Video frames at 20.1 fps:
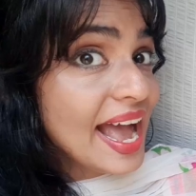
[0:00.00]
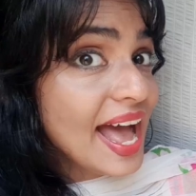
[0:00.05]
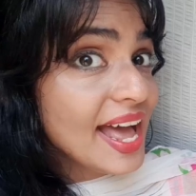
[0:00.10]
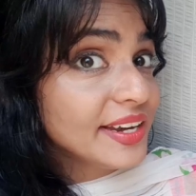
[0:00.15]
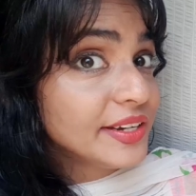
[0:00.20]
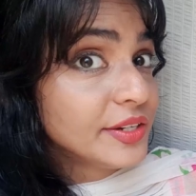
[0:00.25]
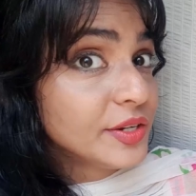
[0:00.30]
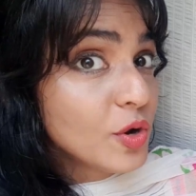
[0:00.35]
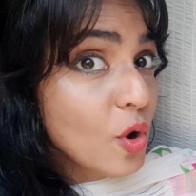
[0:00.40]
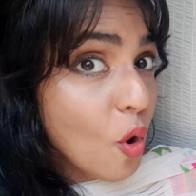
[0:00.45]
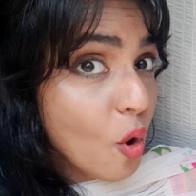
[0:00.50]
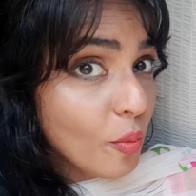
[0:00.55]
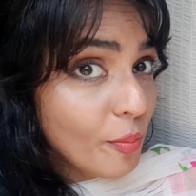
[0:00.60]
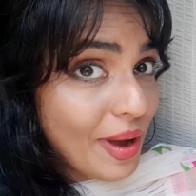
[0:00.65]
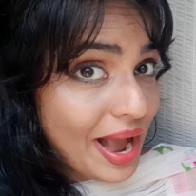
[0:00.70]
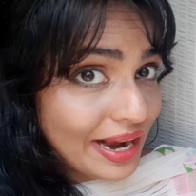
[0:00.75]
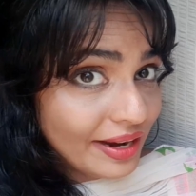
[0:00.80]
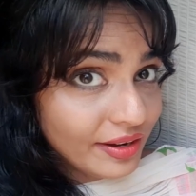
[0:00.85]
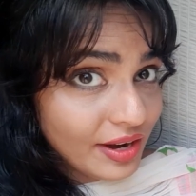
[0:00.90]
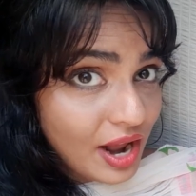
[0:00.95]
had no
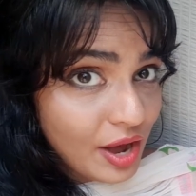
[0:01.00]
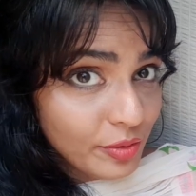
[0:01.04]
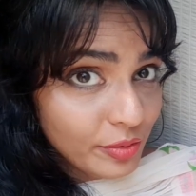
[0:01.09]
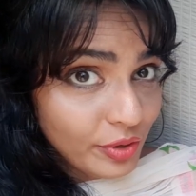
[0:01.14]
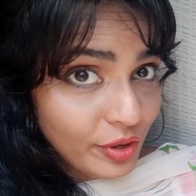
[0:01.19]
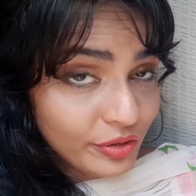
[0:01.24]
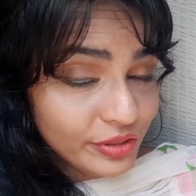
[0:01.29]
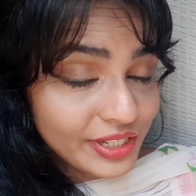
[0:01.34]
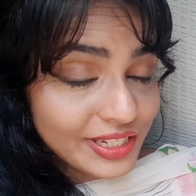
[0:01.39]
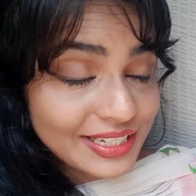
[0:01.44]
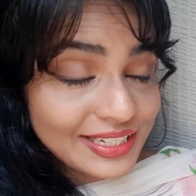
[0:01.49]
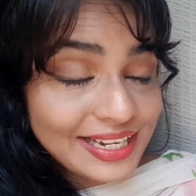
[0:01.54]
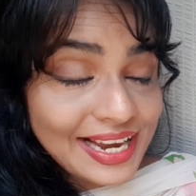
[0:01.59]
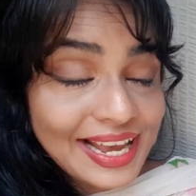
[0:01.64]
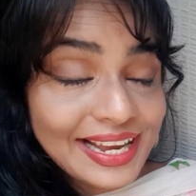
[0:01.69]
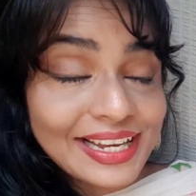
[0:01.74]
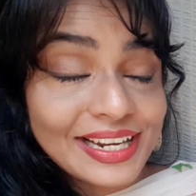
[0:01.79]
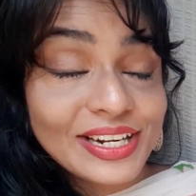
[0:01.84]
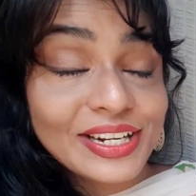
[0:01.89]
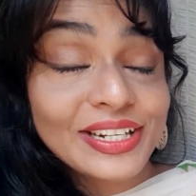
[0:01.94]
background on this,
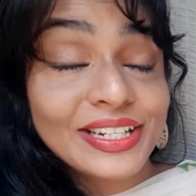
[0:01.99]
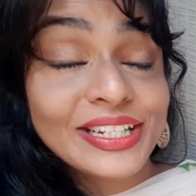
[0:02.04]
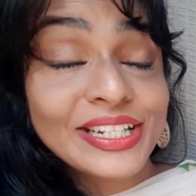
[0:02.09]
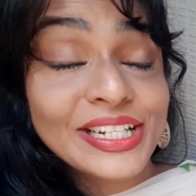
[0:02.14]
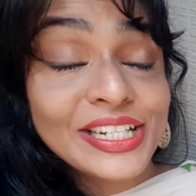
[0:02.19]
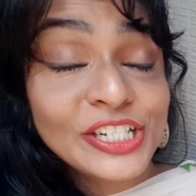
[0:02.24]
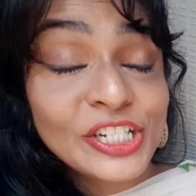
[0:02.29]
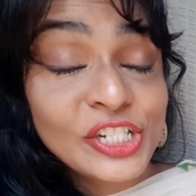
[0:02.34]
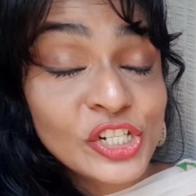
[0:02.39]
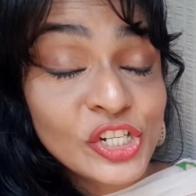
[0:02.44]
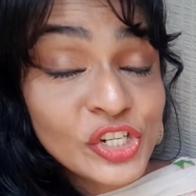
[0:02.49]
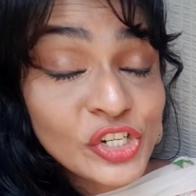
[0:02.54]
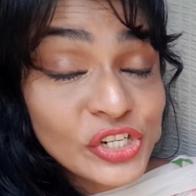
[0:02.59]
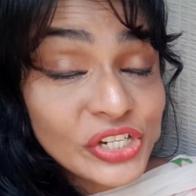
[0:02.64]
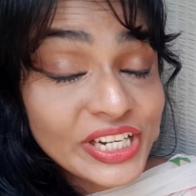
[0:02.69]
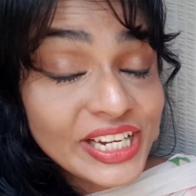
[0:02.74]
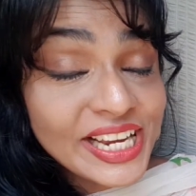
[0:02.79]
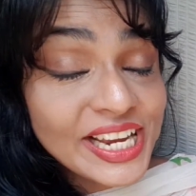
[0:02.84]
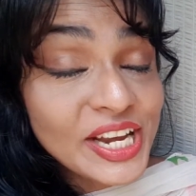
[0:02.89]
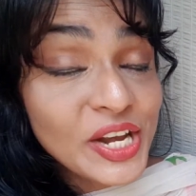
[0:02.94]
like
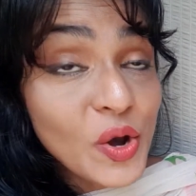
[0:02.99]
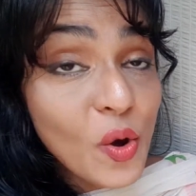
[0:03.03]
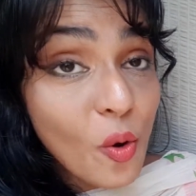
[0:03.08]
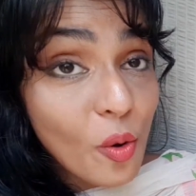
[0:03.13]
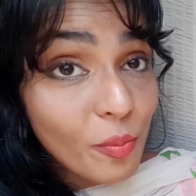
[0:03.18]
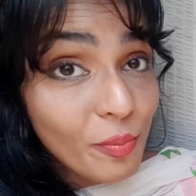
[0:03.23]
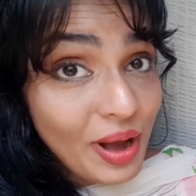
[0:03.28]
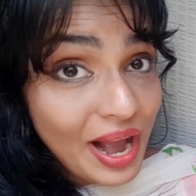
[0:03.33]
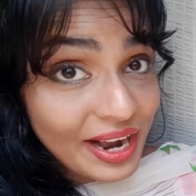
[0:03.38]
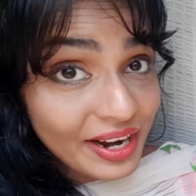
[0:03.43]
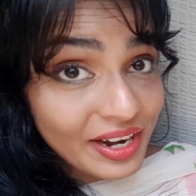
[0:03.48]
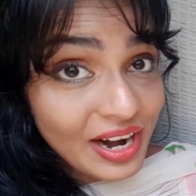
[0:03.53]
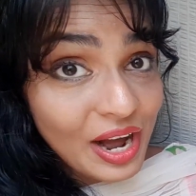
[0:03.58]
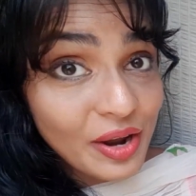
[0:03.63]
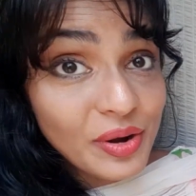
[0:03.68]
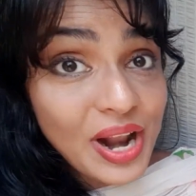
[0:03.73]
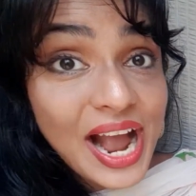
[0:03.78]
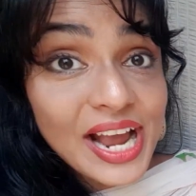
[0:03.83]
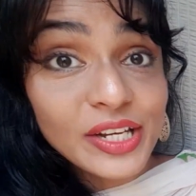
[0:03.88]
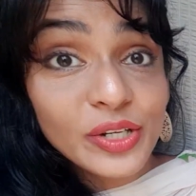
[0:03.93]
literally no
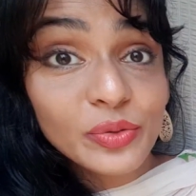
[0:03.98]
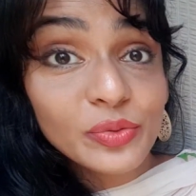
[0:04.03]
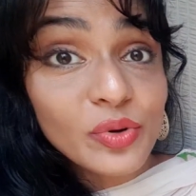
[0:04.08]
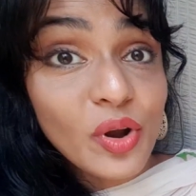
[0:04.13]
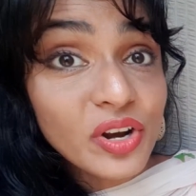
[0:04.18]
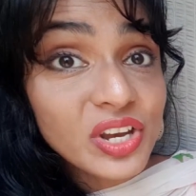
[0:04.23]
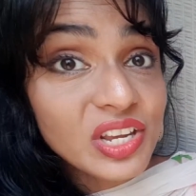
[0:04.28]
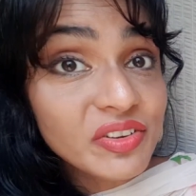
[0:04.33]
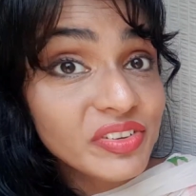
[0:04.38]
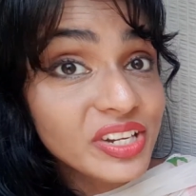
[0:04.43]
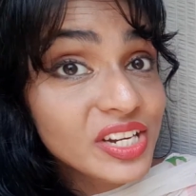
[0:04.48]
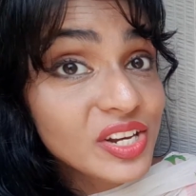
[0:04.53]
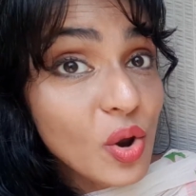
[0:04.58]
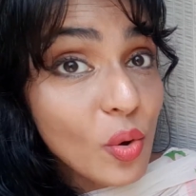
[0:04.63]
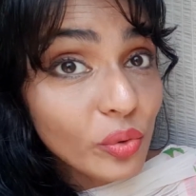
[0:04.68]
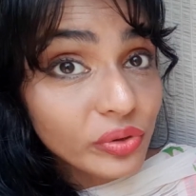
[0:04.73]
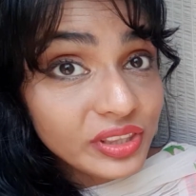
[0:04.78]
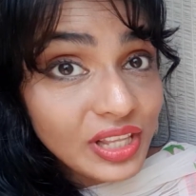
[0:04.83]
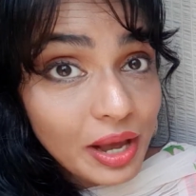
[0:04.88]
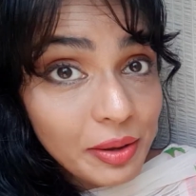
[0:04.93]
background. I do not even
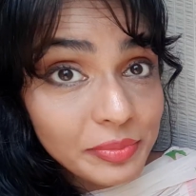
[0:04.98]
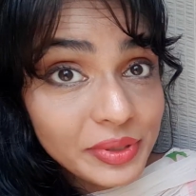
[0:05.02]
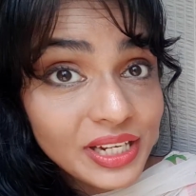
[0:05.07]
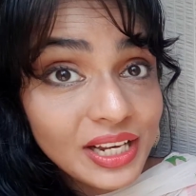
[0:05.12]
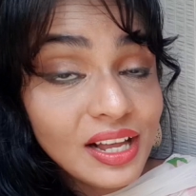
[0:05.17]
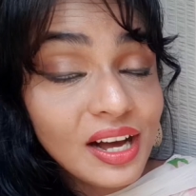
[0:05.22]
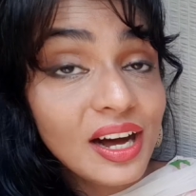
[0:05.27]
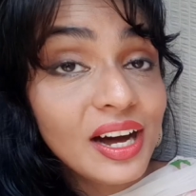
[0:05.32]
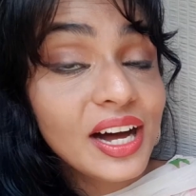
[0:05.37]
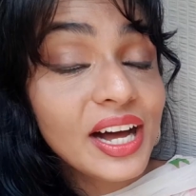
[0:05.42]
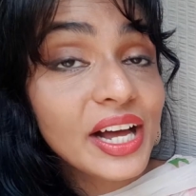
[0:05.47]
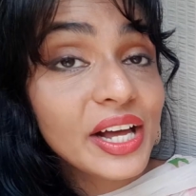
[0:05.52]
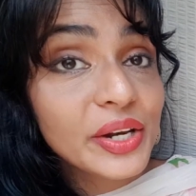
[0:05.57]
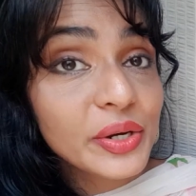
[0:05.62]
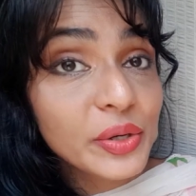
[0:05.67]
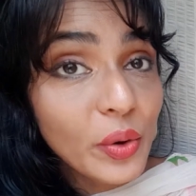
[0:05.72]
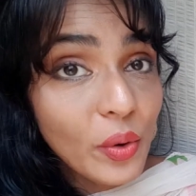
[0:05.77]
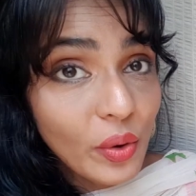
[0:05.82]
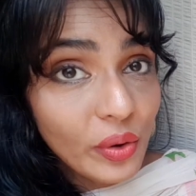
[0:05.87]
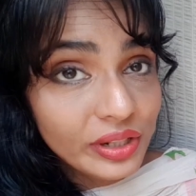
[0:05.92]
know Tamil
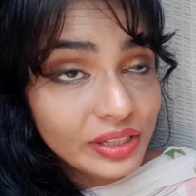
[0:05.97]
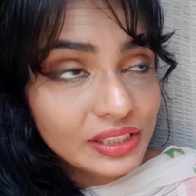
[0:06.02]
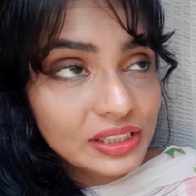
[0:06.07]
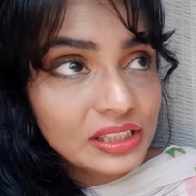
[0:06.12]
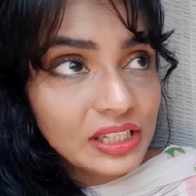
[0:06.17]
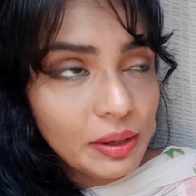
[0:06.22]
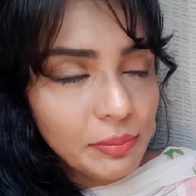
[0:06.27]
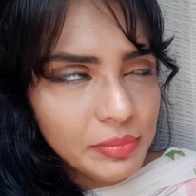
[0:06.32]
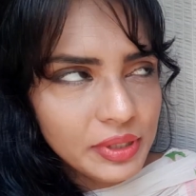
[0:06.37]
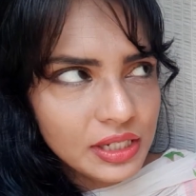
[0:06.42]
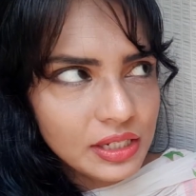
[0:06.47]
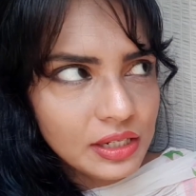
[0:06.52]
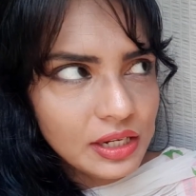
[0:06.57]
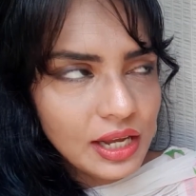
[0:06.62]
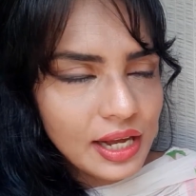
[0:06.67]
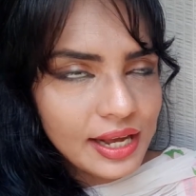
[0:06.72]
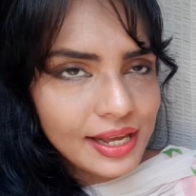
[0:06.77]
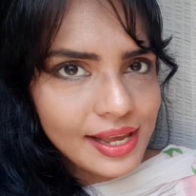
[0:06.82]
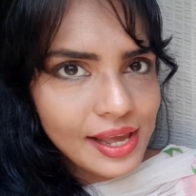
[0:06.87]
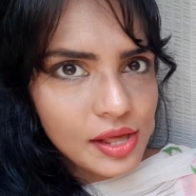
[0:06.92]
at all. Tamil,
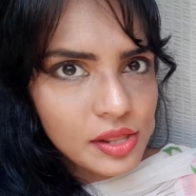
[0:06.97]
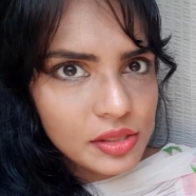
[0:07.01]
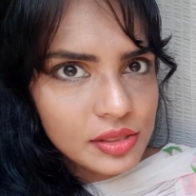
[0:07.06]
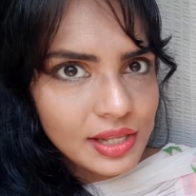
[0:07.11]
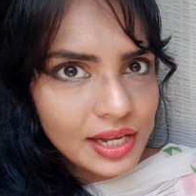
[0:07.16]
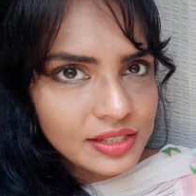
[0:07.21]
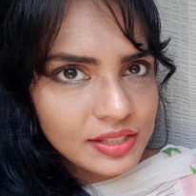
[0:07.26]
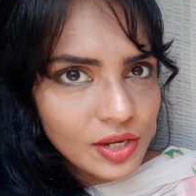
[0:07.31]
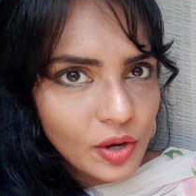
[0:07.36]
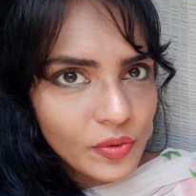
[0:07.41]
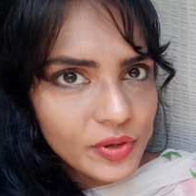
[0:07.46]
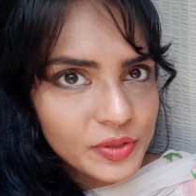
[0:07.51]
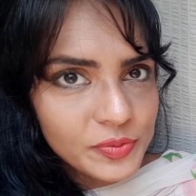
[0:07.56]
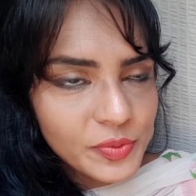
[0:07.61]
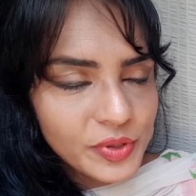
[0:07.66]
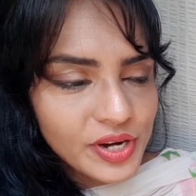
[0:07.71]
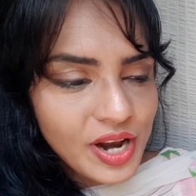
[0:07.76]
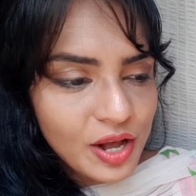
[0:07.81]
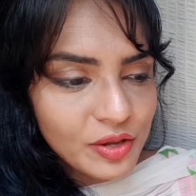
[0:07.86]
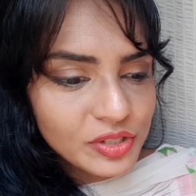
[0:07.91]
I guess that's how it's
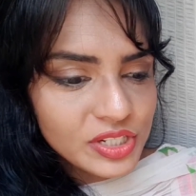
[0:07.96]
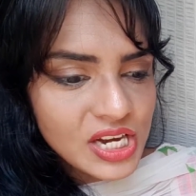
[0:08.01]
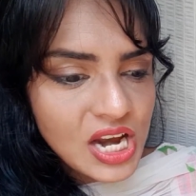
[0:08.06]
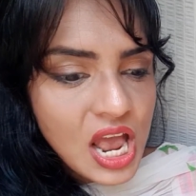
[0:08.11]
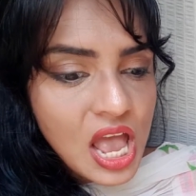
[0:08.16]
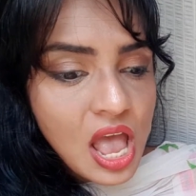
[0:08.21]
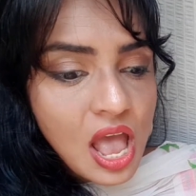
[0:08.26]
pronounced.